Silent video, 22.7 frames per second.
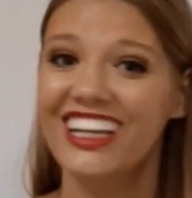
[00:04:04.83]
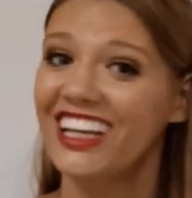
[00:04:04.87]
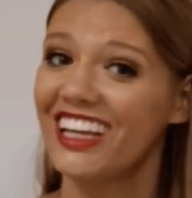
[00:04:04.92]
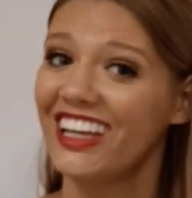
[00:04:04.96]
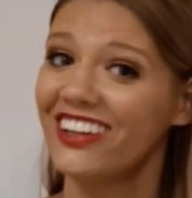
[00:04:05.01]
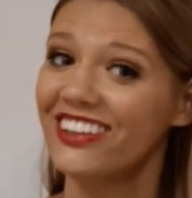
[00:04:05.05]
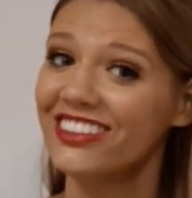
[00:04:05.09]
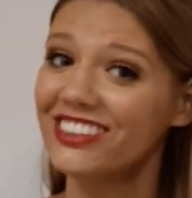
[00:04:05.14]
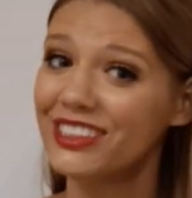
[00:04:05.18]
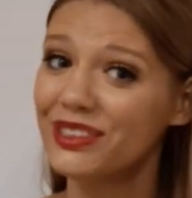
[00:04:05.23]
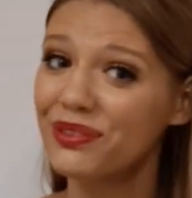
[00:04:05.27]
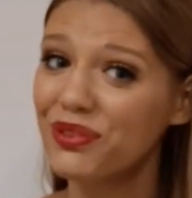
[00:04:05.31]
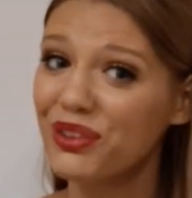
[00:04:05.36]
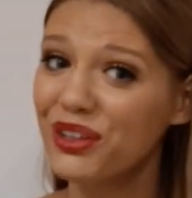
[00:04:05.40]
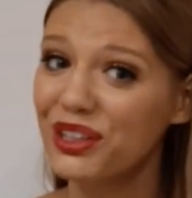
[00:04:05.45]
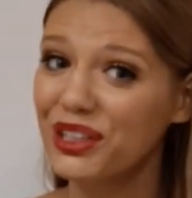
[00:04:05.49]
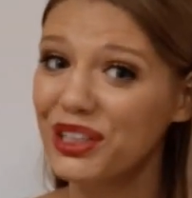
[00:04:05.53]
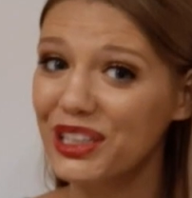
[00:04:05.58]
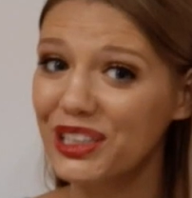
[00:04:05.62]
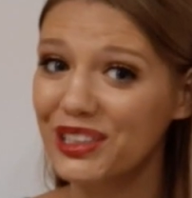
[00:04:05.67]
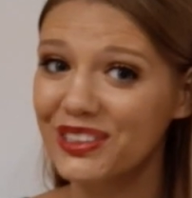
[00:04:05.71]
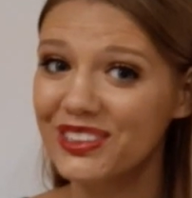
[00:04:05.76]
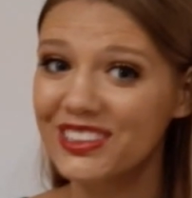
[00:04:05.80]
Here's some good
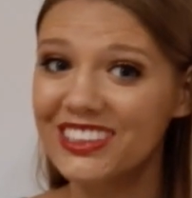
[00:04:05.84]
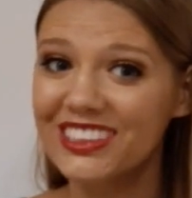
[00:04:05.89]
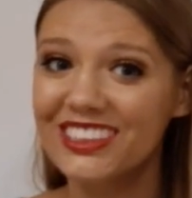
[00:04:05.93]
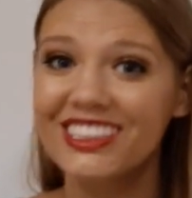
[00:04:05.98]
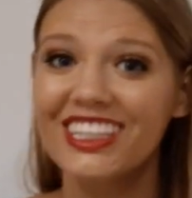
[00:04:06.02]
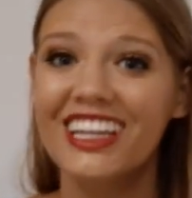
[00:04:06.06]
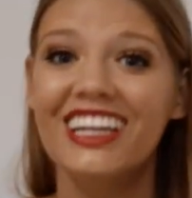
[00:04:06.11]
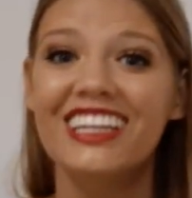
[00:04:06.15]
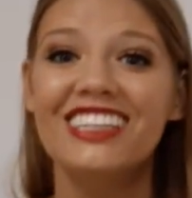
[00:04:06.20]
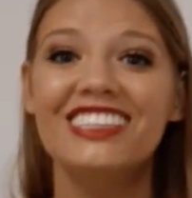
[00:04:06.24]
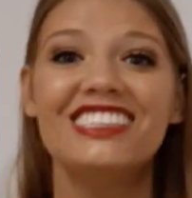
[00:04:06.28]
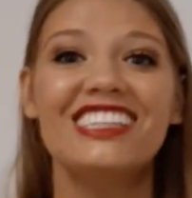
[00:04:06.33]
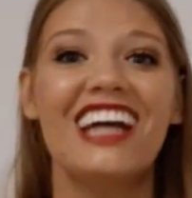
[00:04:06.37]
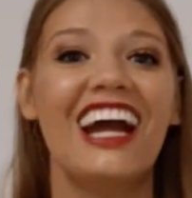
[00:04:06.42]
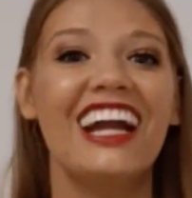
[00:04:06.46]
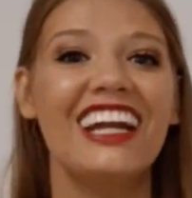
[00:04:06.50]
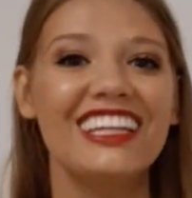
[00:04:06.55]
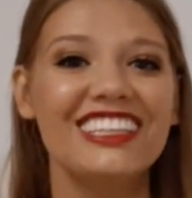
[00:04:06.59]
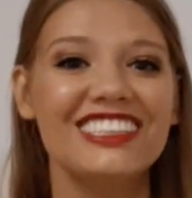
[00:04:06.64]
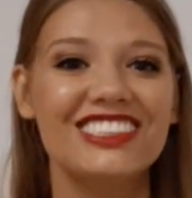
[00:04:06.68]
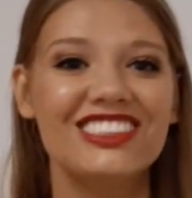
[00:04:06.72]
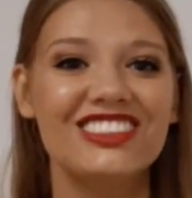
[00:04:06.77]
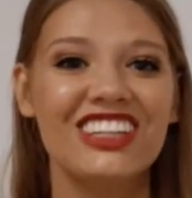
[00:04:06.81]
news.
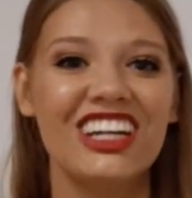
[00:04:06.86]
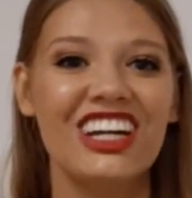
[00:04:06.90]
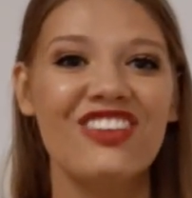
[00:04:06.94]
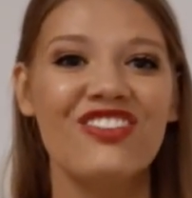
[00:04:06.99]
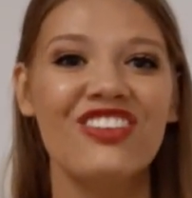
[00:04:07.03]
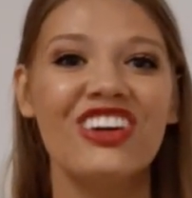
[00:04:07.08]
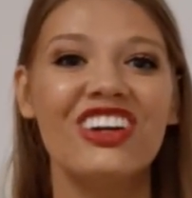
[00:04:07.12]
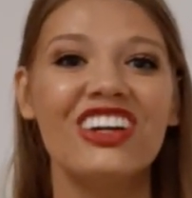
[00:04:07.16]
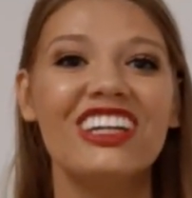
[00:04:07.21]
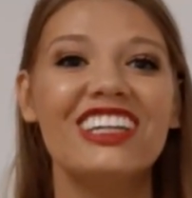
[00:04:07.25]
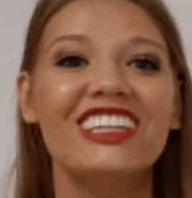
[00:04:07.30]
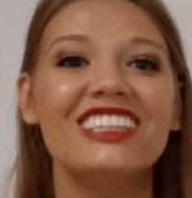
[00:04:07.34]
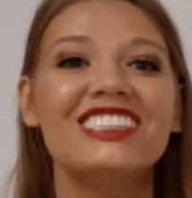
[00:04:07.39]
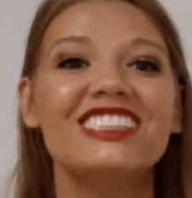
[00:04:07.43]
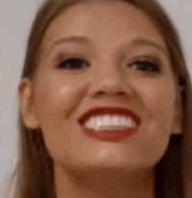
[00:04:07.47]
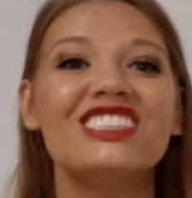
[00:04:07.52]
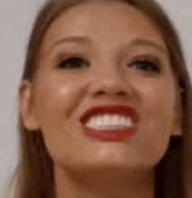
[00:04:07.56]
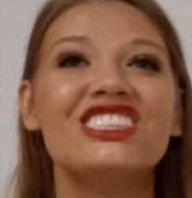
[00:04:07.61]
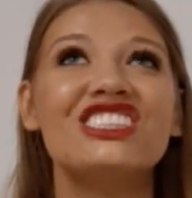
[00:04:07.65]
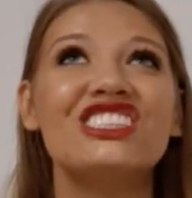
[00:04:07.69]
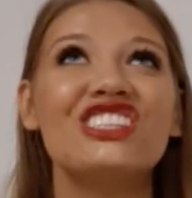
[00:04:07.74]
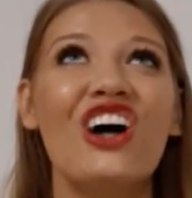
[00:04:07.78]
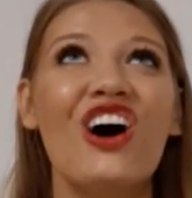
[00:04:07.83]
Chinese grammar is
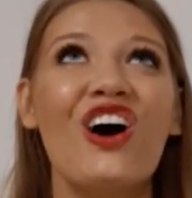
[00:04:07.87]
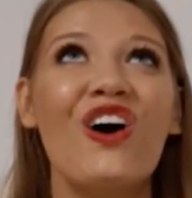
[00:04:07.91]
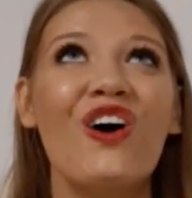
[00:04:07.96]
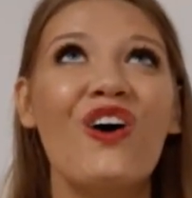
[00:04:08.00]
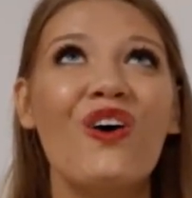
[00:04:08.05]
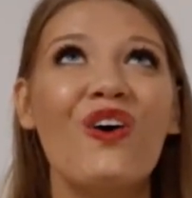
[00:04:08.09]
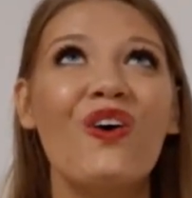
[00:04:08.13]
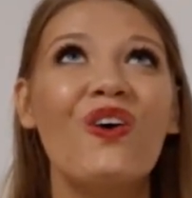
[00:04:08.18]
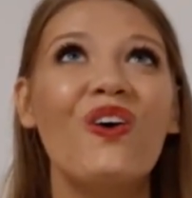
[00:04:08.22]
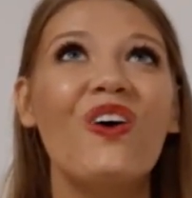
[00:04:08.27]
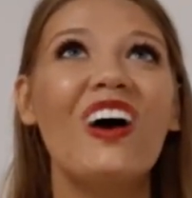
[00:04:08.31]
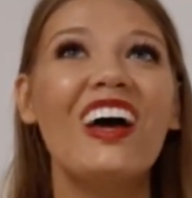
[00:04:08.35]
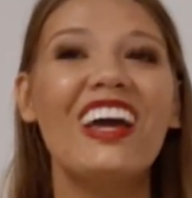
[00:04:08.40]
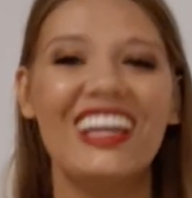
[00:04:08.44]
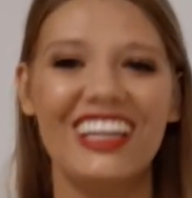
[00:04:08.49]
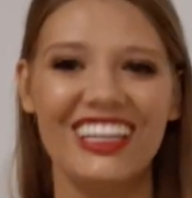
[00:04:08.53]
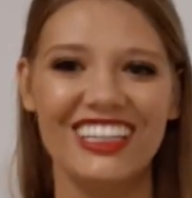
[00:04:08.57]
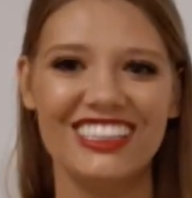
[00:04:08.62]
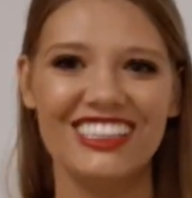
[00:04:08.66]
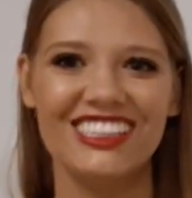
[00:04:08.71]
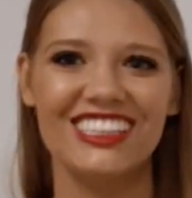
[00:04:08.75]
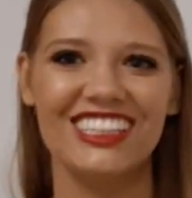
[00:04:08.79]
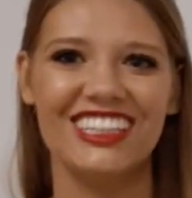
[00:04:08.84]
so
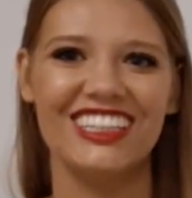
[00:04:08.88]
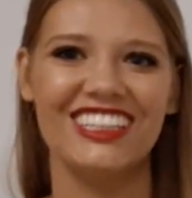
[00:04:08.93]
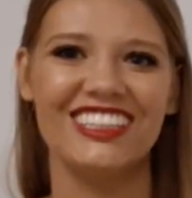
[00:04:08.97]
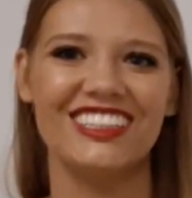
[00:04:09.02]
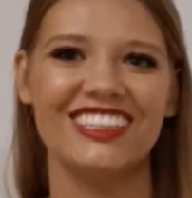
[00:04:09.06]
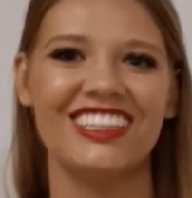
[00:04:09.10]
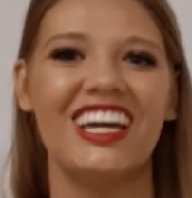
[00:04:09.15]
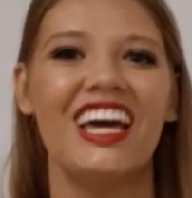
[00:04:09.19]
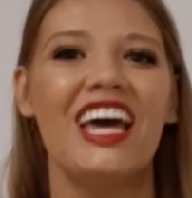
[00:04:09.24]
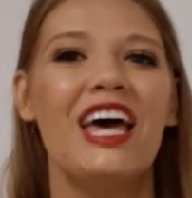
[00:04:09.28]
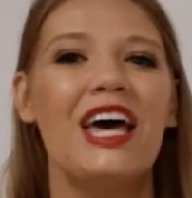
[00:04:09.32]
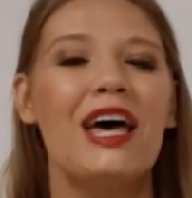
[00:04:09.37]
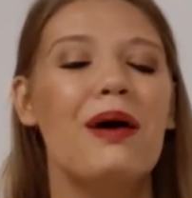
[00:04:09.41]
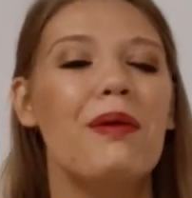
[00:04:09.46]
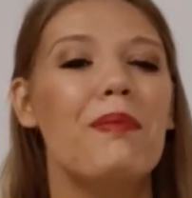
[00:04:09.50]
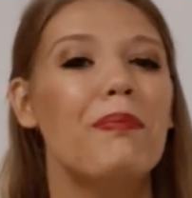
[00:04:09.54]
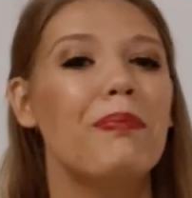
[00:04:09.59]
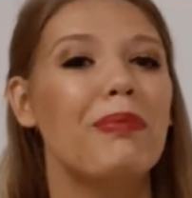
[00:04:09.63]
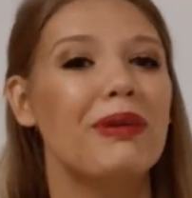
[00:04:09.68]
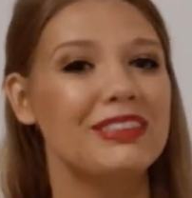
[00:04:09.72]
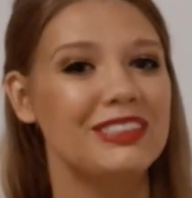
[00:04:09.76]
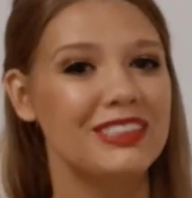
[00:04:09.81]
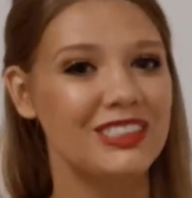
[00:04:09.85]
easy,
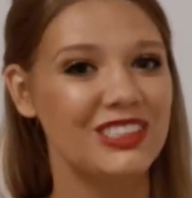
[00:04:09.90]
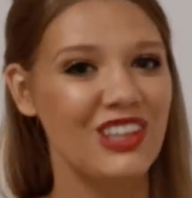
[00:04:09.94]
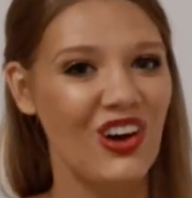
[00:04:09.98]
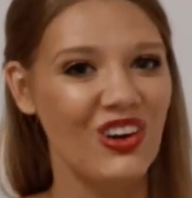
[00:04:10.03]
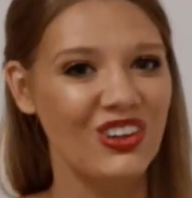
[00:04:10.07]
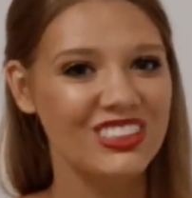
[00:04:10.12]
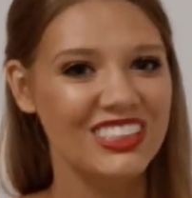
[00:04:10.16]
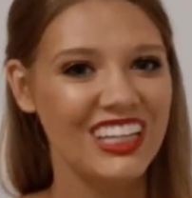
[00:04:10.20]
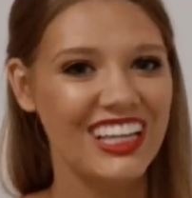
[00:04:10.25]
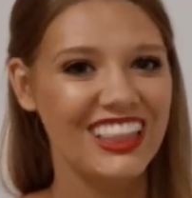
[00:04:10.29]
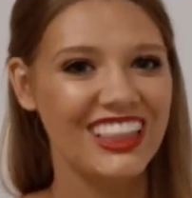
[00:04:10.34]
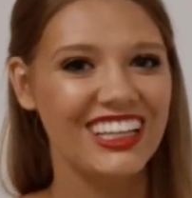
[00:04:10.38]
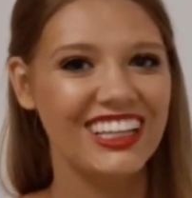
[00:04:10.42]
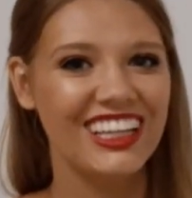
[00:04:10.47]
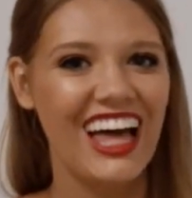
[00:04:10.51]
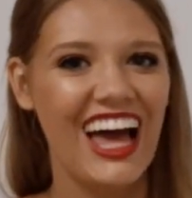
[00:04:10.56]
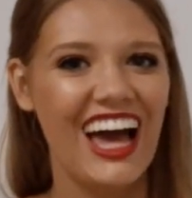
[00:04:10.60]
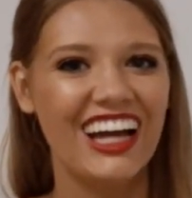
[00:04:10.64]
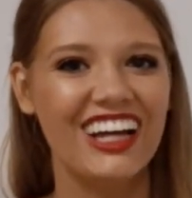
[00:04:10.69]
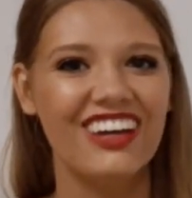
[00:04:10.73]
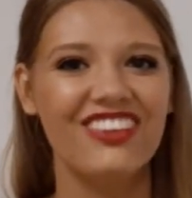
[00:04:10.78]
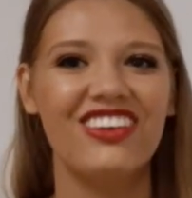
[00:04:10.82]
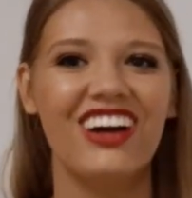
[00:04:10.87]
but don't take the
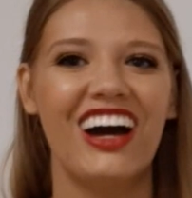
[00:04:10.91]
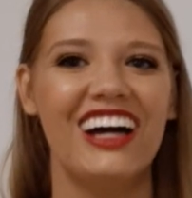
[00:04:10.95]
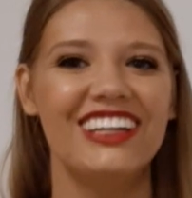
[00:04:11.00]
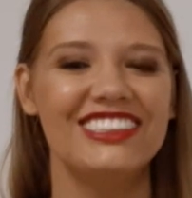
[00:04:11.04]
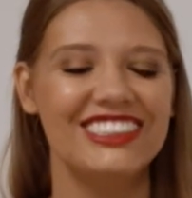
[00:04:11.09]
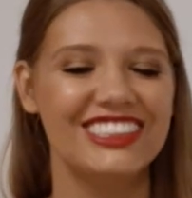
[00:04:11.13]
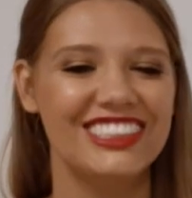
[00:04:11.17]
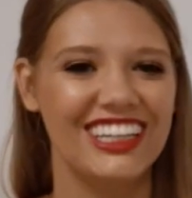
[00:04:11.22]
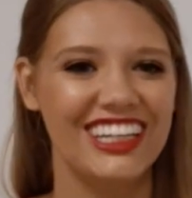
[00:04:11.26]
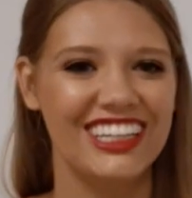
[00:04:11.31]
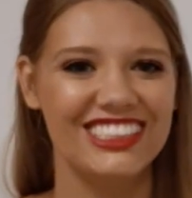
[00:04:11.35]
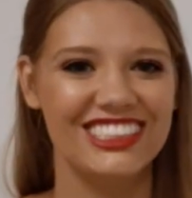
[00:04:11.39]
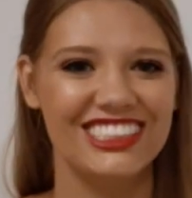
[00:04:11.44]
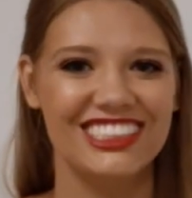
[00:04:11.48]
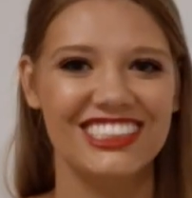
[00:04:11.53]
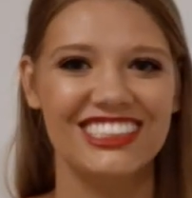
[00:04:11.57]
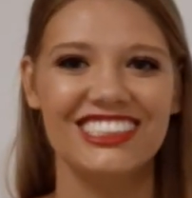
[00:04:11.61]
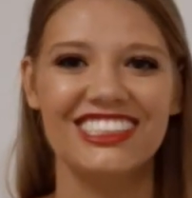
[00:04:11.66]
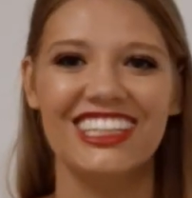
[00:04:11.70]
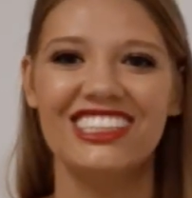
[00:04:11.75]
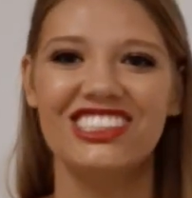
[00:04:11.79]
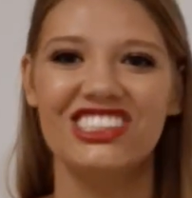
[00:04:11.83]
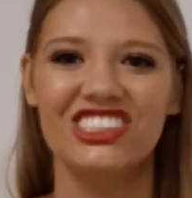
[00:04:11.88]
lack of
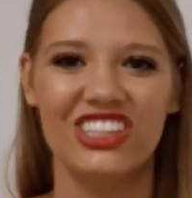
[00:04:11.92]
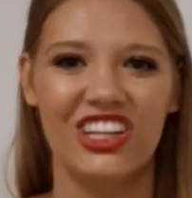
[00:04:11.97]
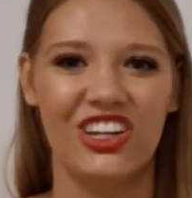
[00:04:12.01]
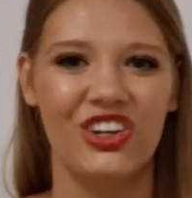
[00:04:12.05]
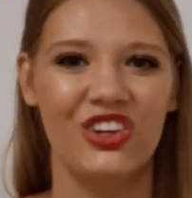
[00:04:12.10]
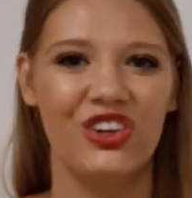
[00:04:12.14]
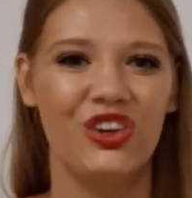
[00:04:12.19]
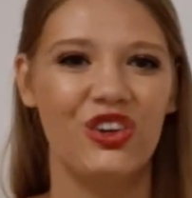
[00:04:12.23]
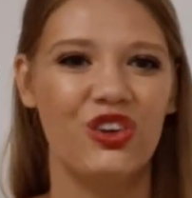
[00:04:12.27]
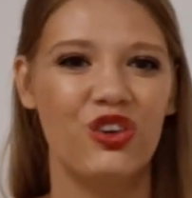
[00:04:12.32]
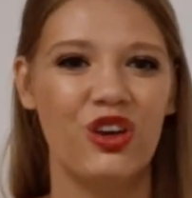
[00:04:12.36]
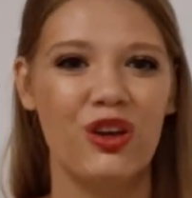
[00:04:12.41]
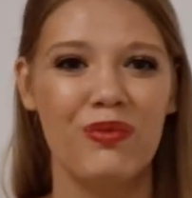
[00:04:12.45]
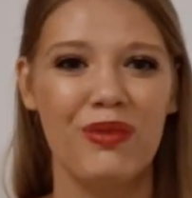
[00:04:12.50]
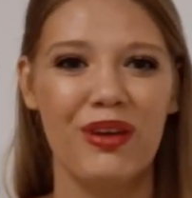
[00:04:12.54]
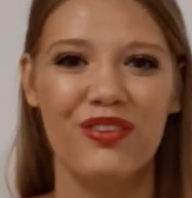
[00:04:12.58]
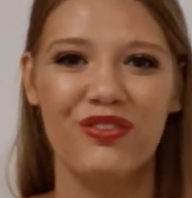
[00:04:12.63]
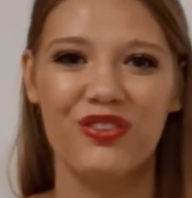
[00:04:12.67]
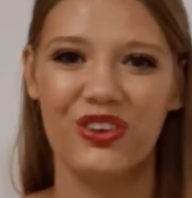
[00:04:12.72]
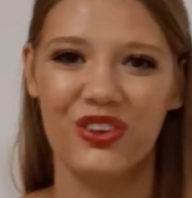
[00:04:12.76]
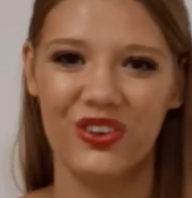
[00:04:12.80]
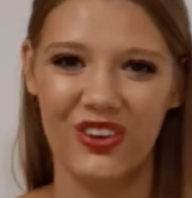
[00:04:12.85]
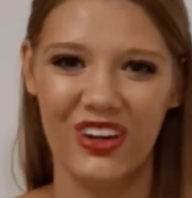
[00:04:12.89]
conjugations and gender agreement
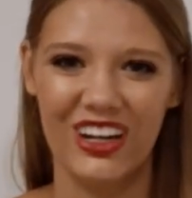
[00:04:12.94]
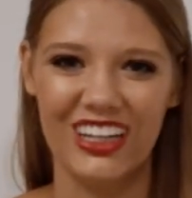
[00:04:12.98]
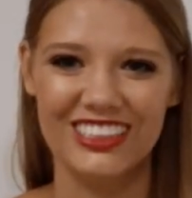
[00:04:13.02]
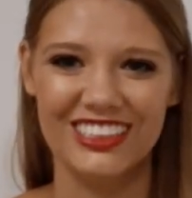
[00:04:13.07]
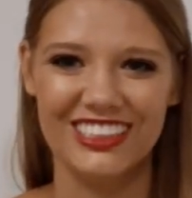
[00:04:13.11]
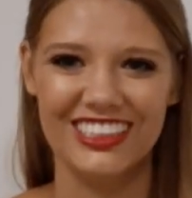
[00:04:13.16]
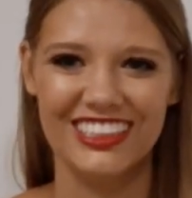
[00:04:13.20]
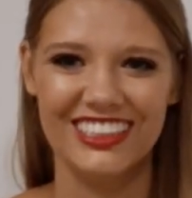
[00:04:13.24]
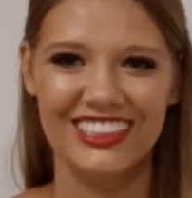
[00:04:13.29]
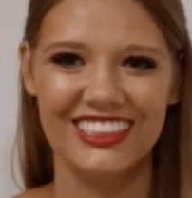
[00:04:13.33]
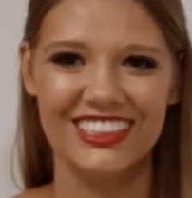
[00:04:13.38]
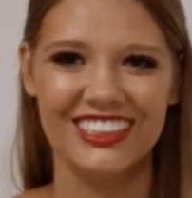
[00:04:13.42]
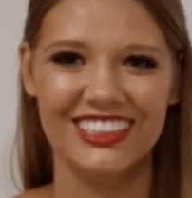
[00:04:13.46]
for granted.